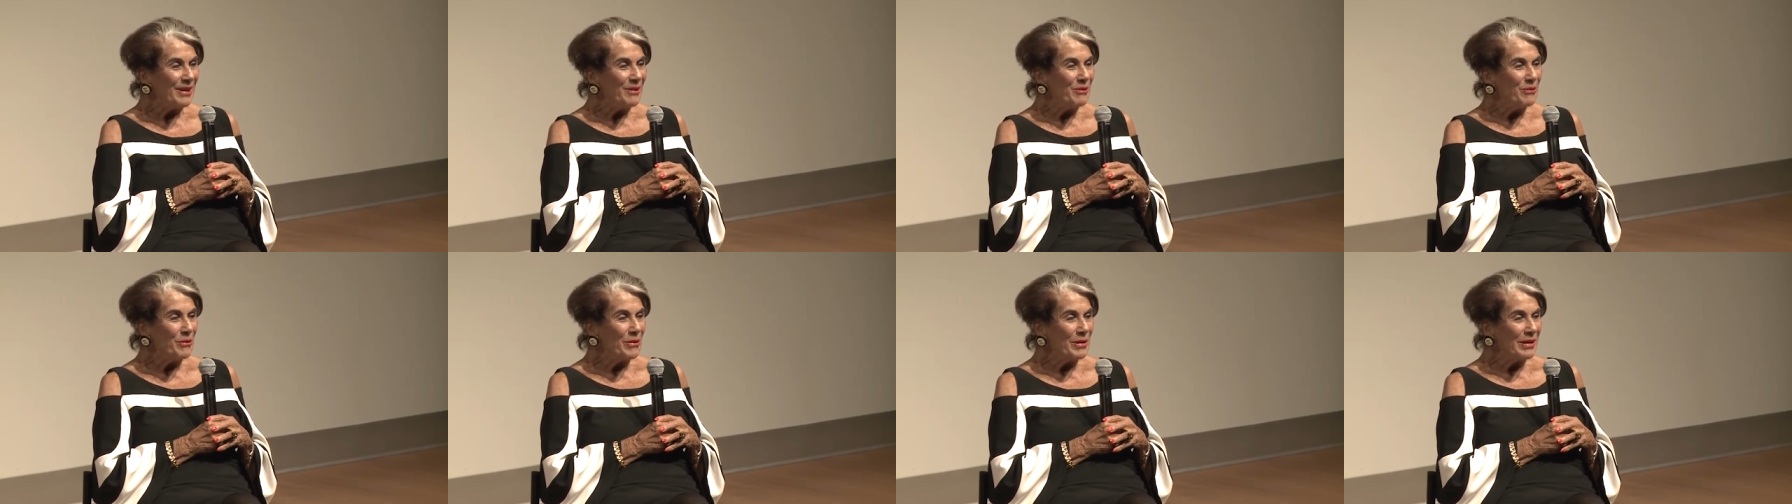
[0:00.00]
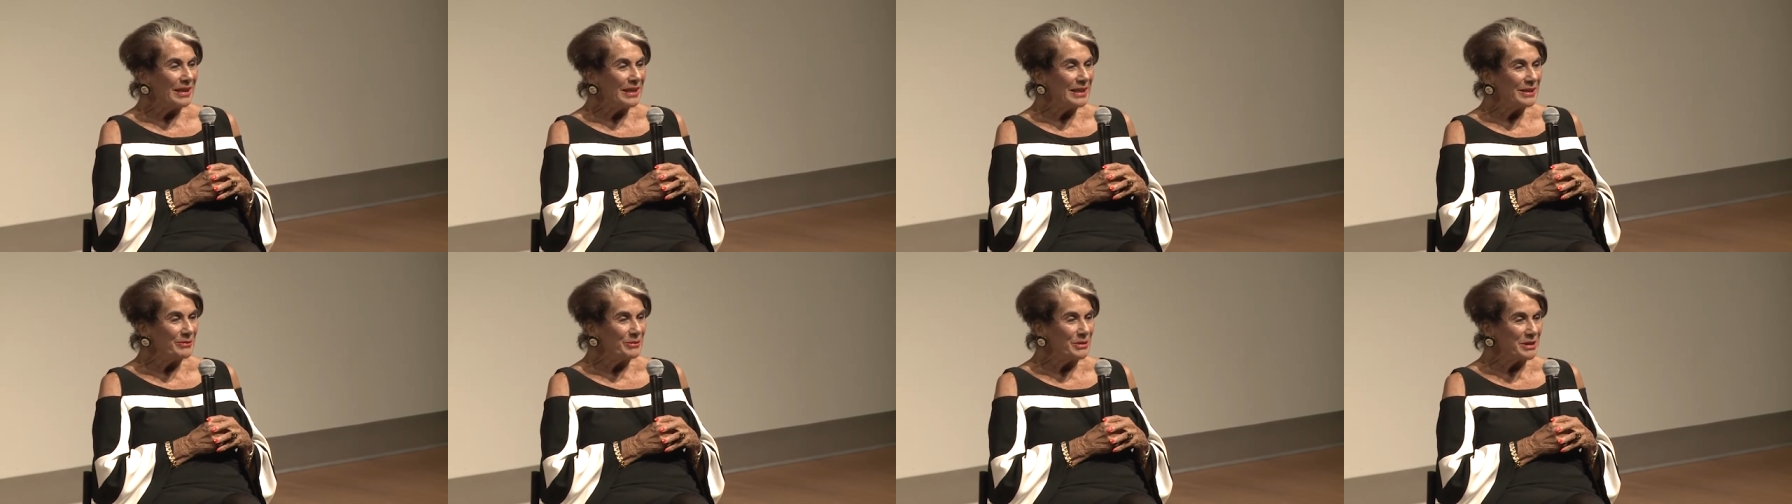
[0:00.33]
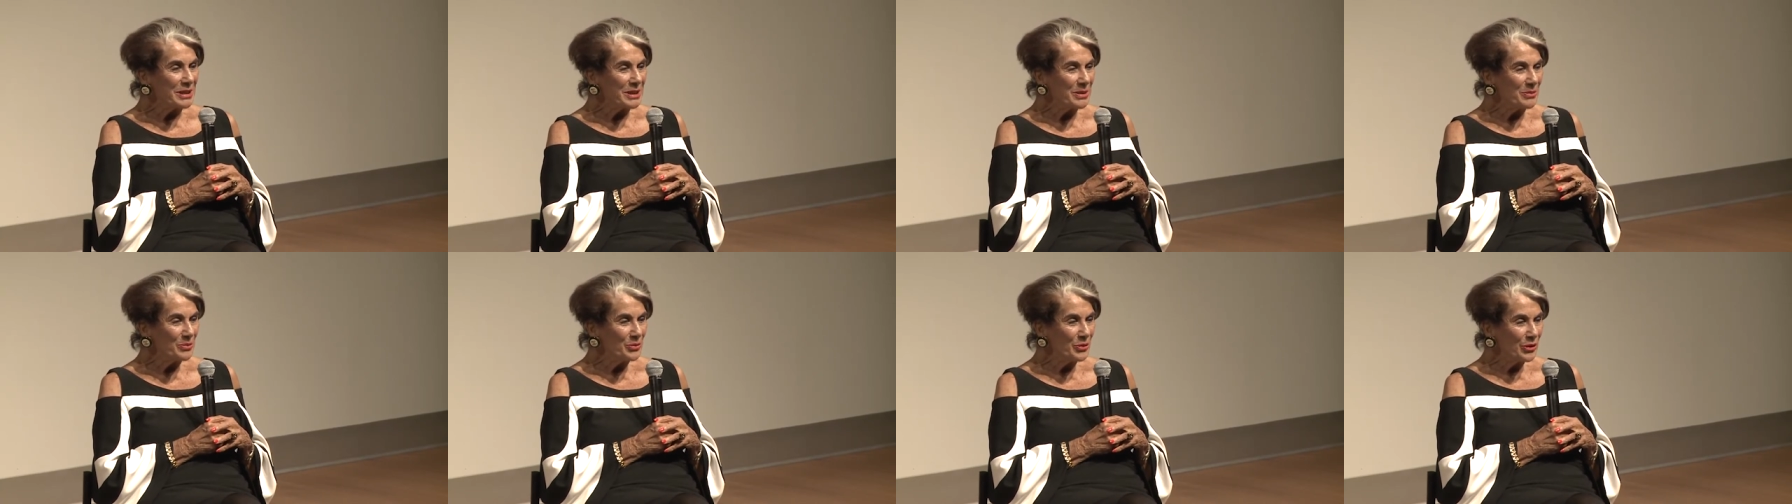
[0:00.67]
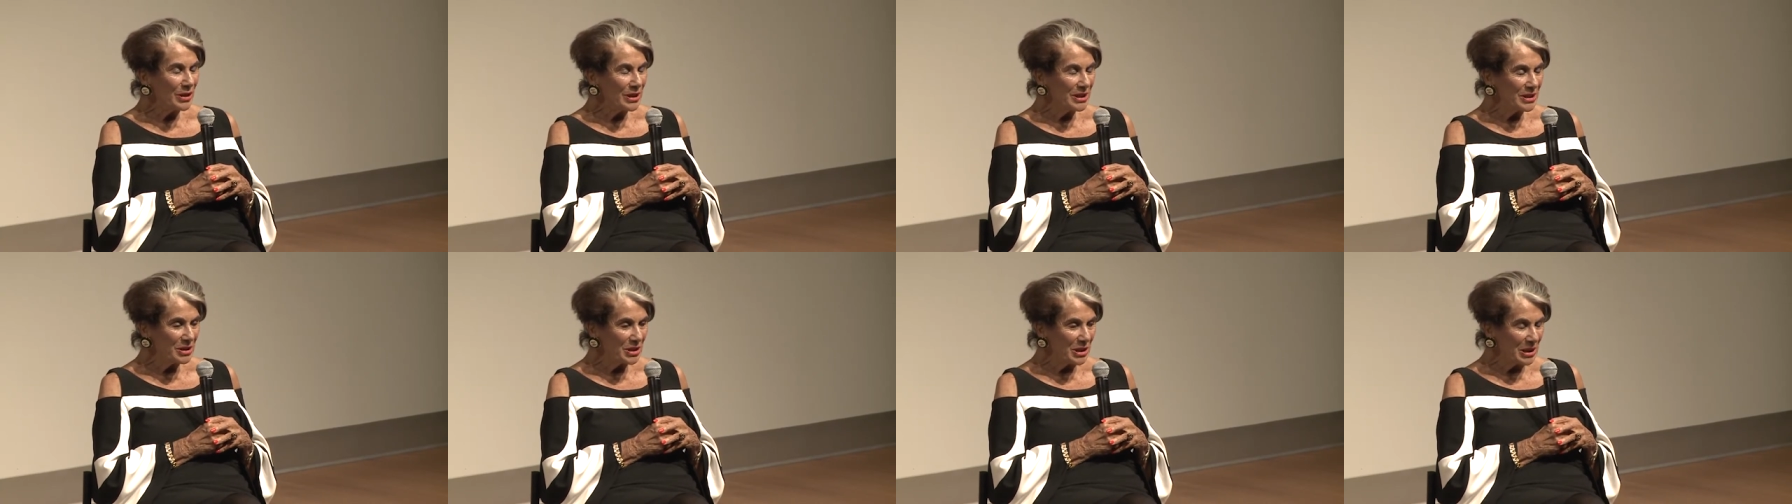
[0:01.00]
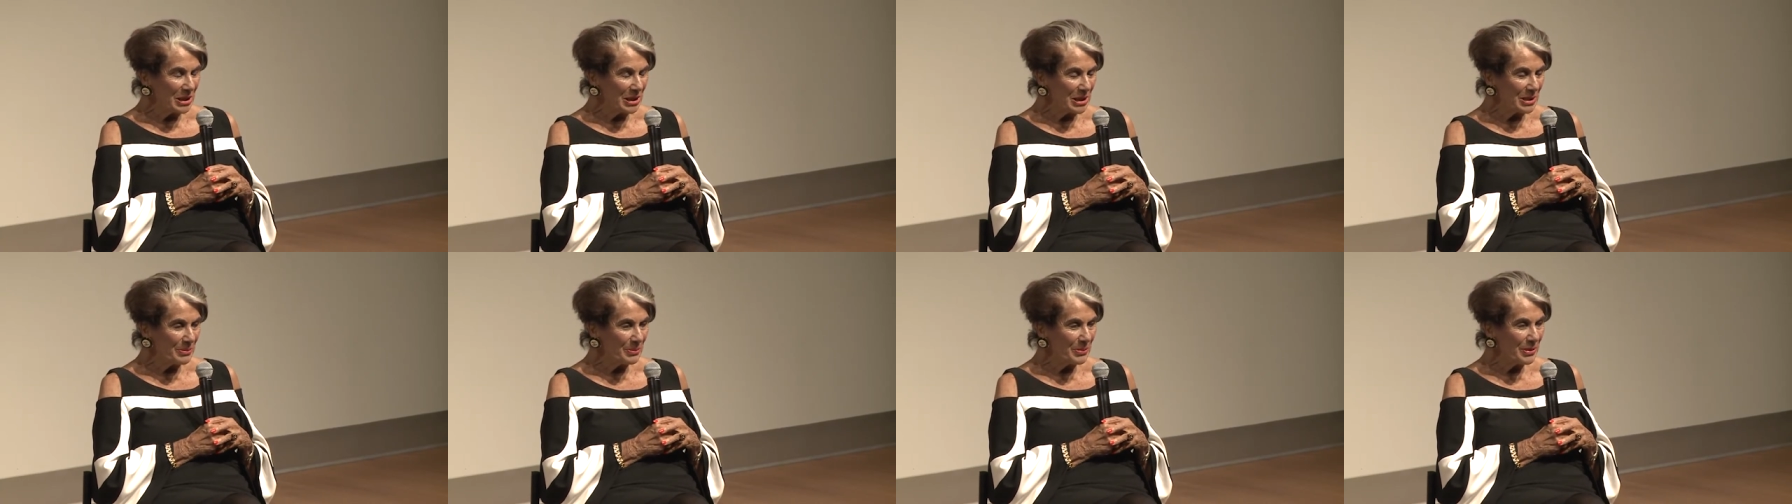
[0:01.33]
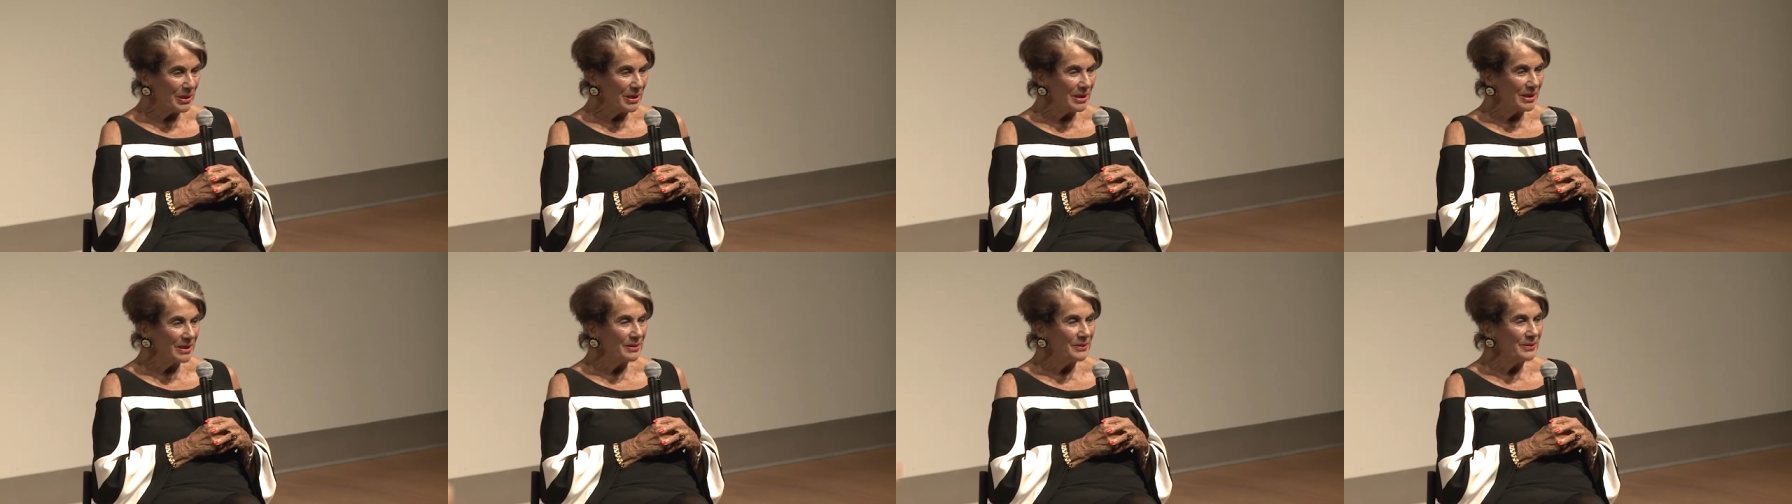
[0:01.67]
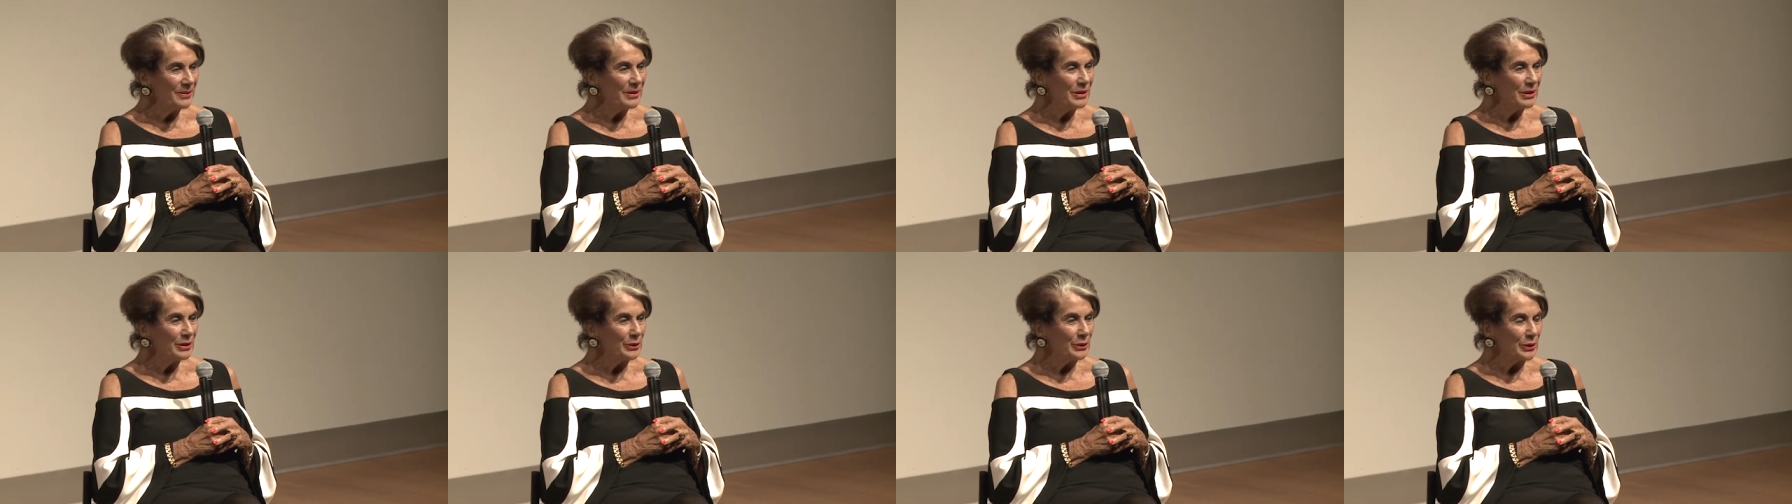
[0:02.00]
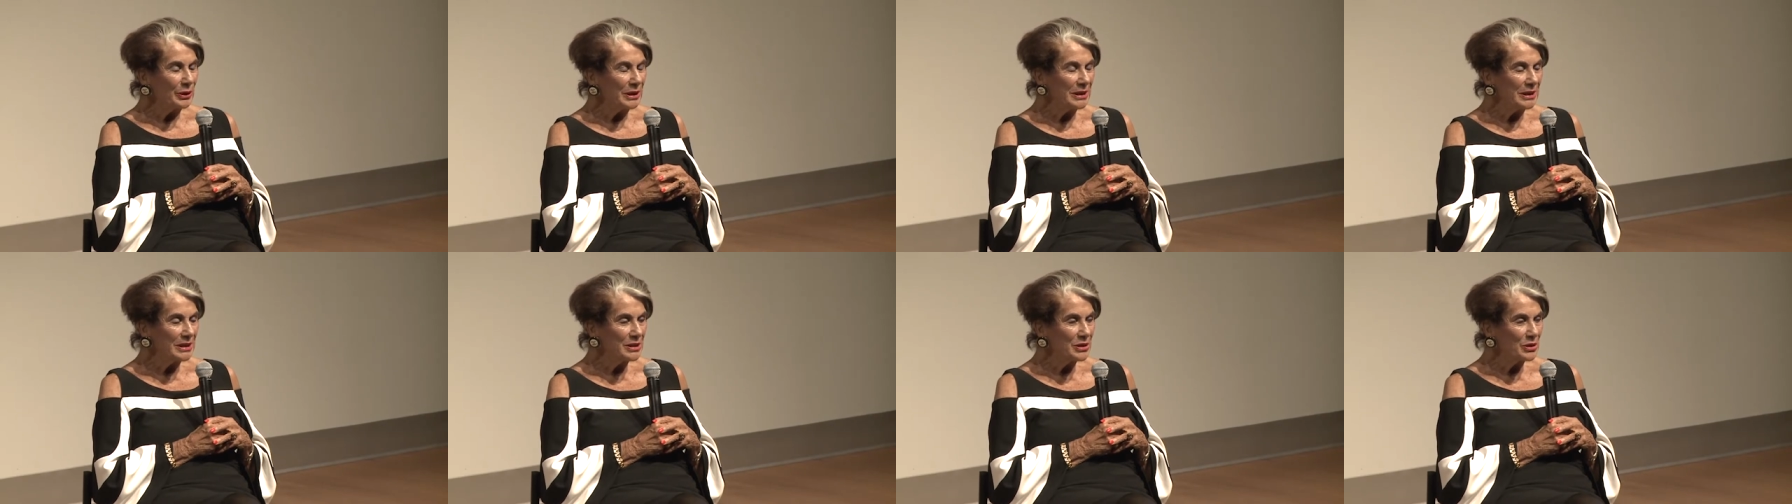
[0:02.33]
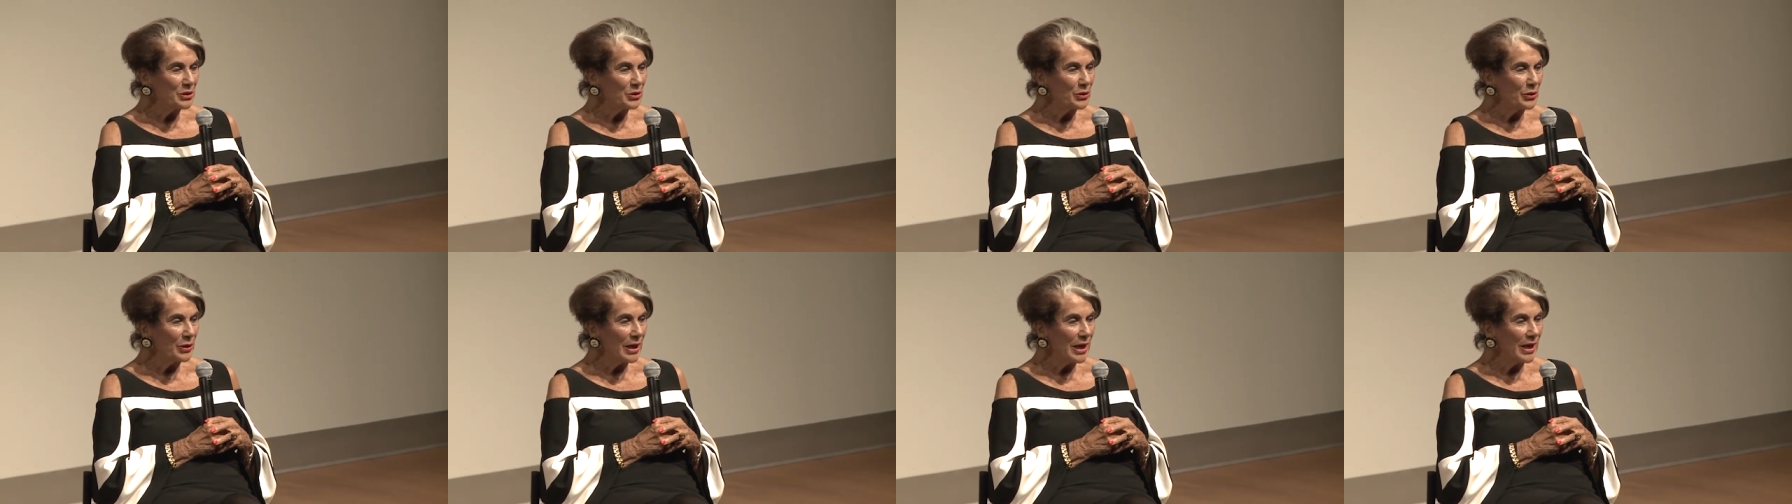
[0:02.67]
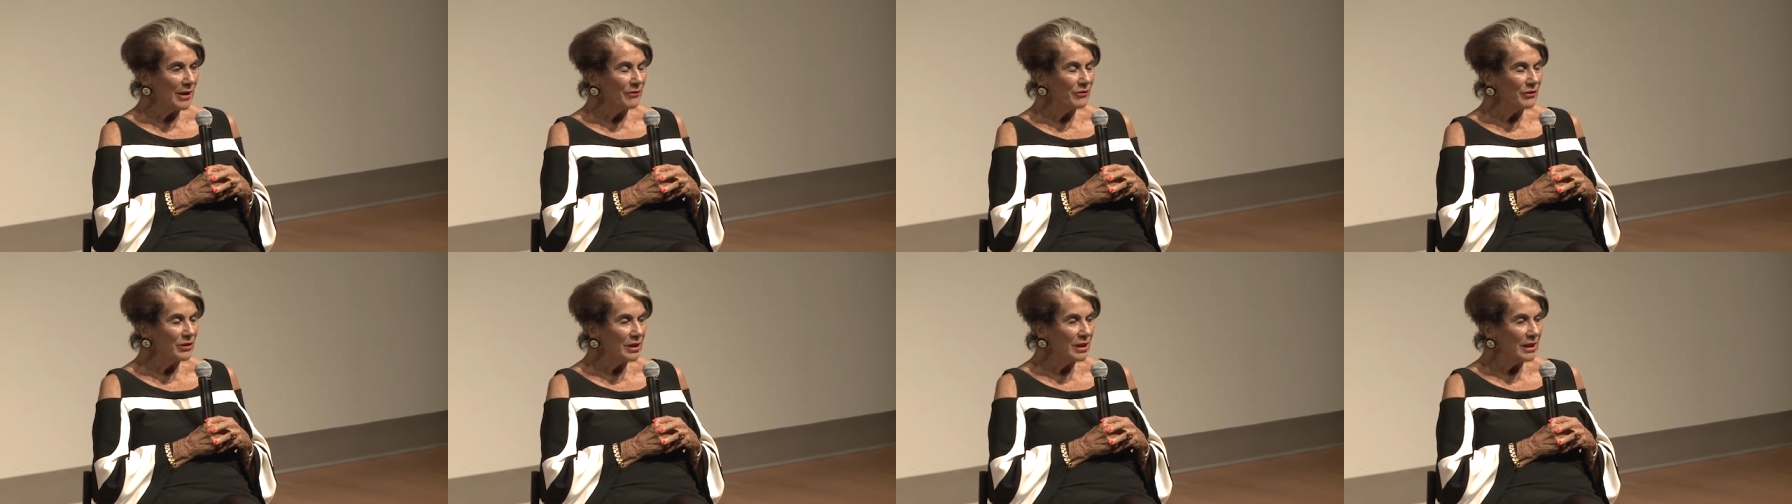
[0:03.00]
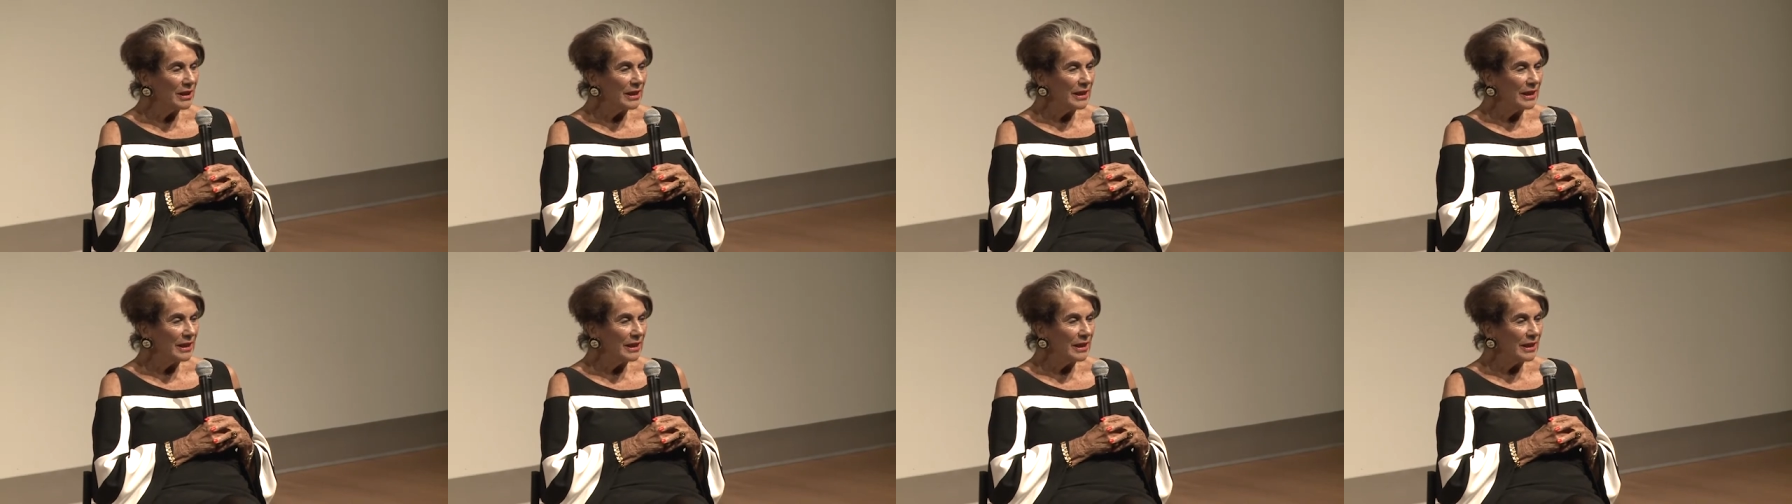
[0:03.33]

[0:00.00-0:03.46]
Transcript: while he was in British Columbia learning his craft,